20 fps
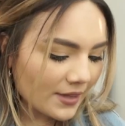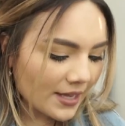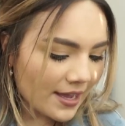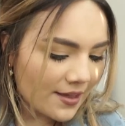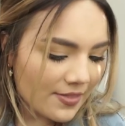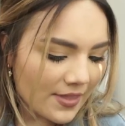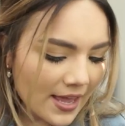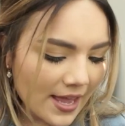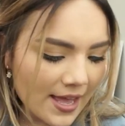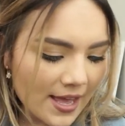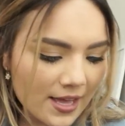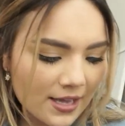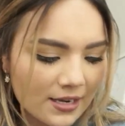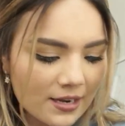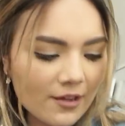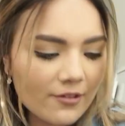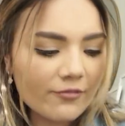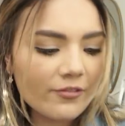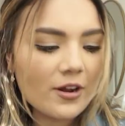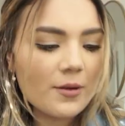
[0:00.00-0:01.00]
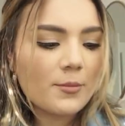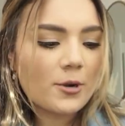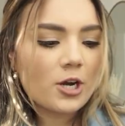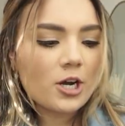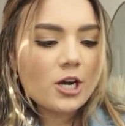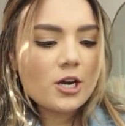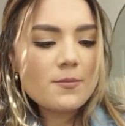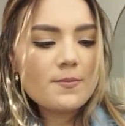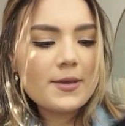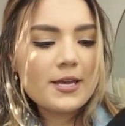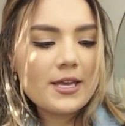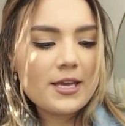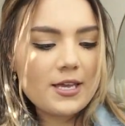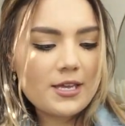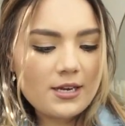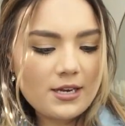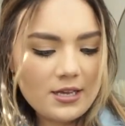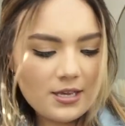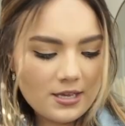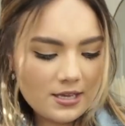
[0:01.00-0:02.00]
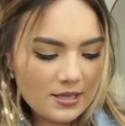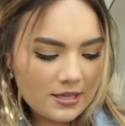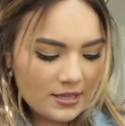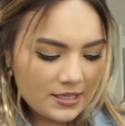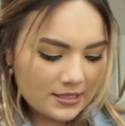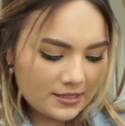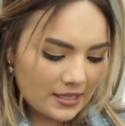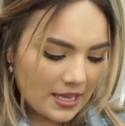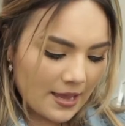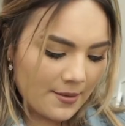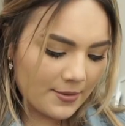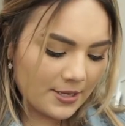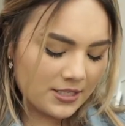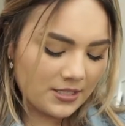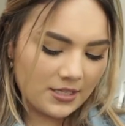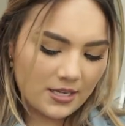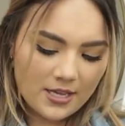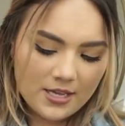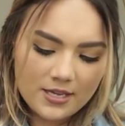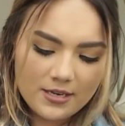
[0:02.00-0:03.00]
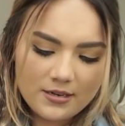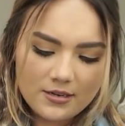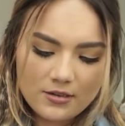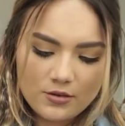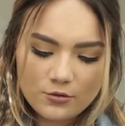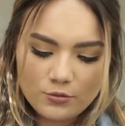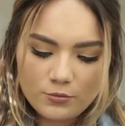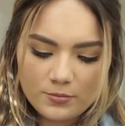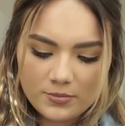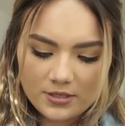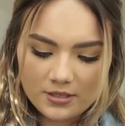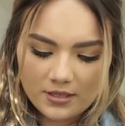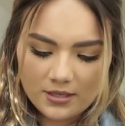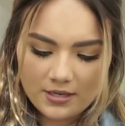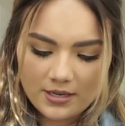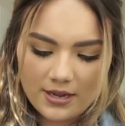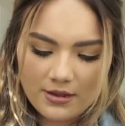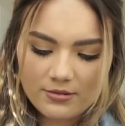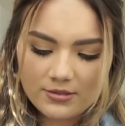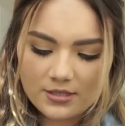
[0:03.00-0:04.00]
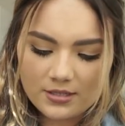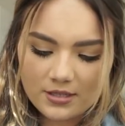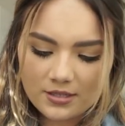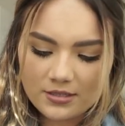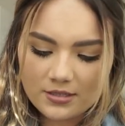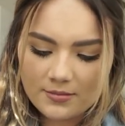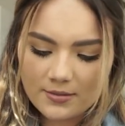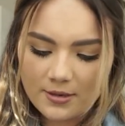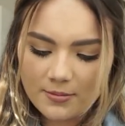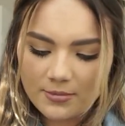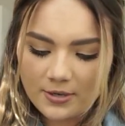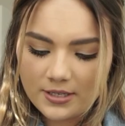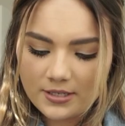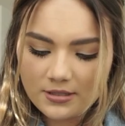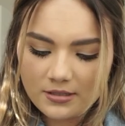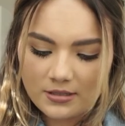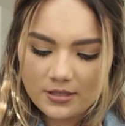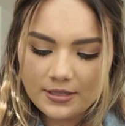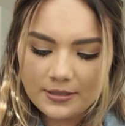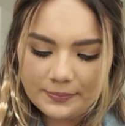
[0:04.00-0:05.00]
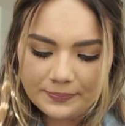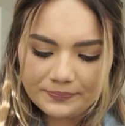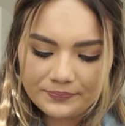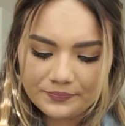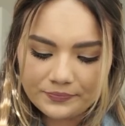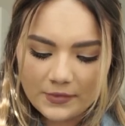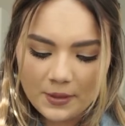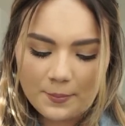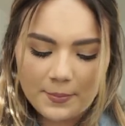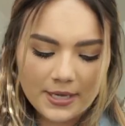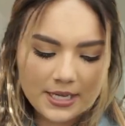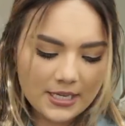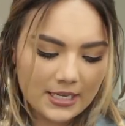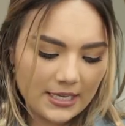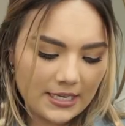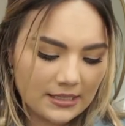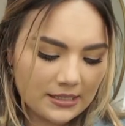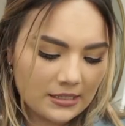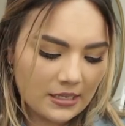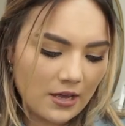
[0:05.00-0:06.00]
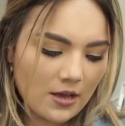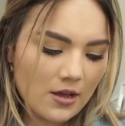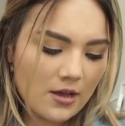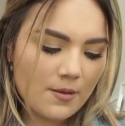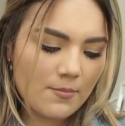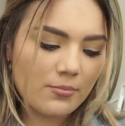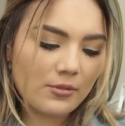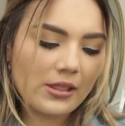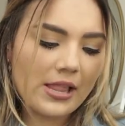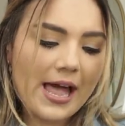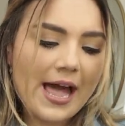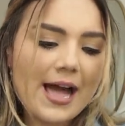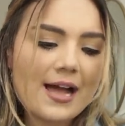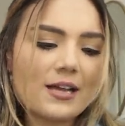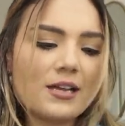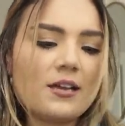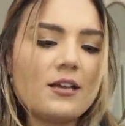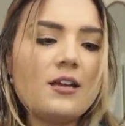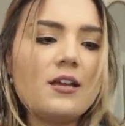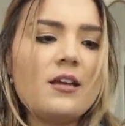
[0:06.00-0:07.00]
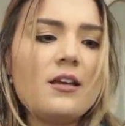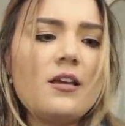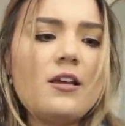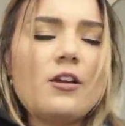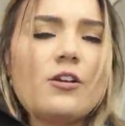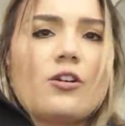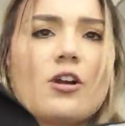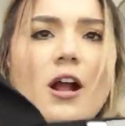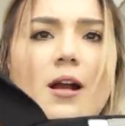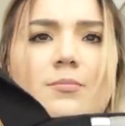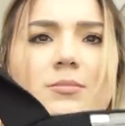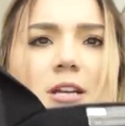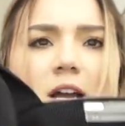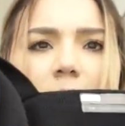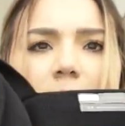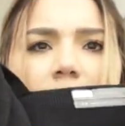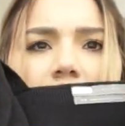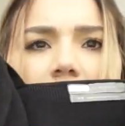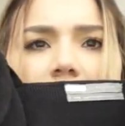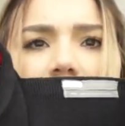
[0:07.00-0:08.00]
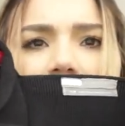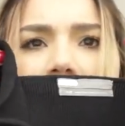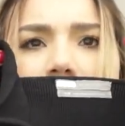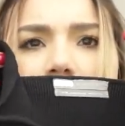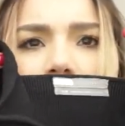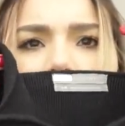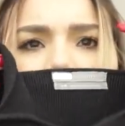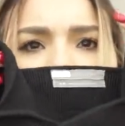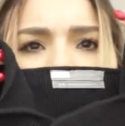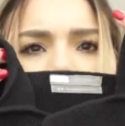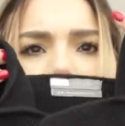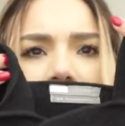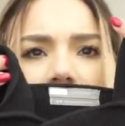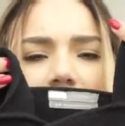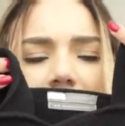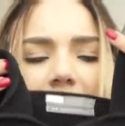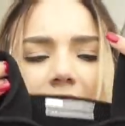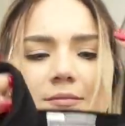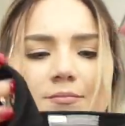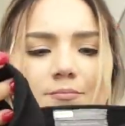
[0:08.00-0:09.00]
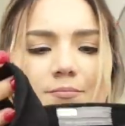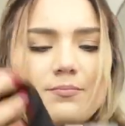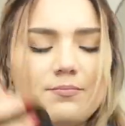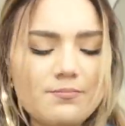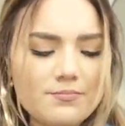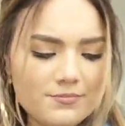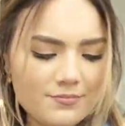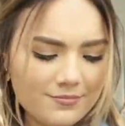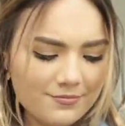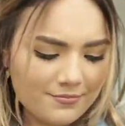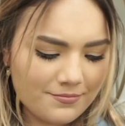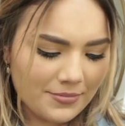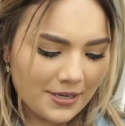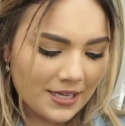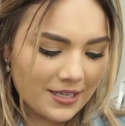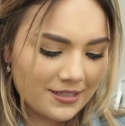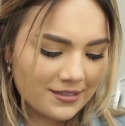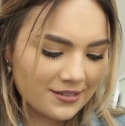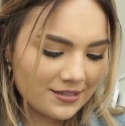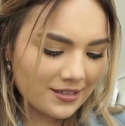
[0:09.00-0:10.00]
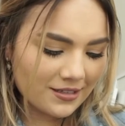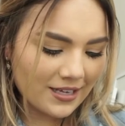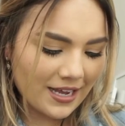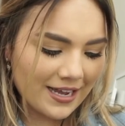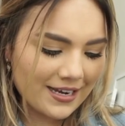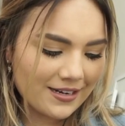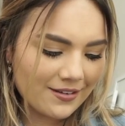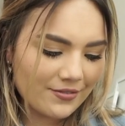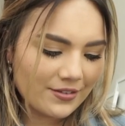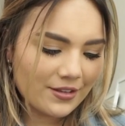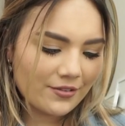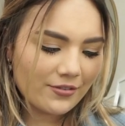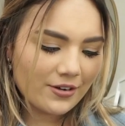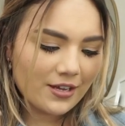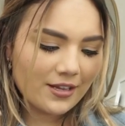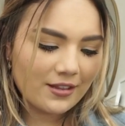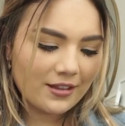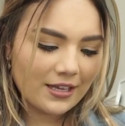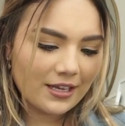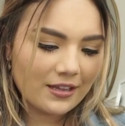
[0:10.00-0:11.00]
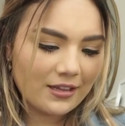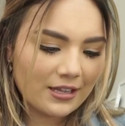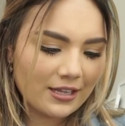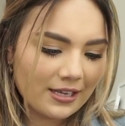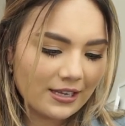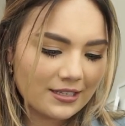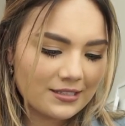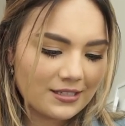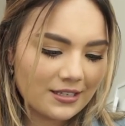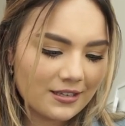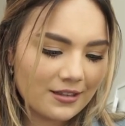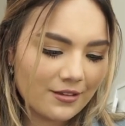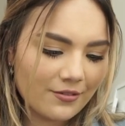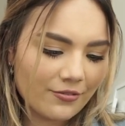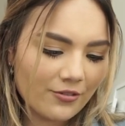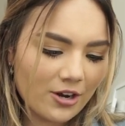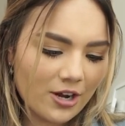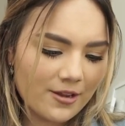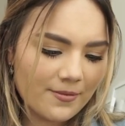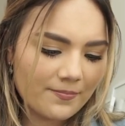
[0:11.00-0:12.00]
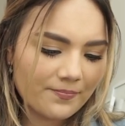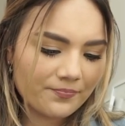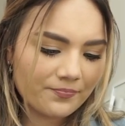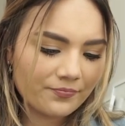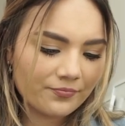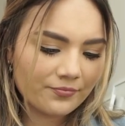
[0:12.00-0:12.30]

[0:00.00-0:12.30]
And then from Urban, this came undone. Oops, and now it's stuck to my bracelet. But it's a black crop top that like buttons kind of in the front. It like clicks in the front.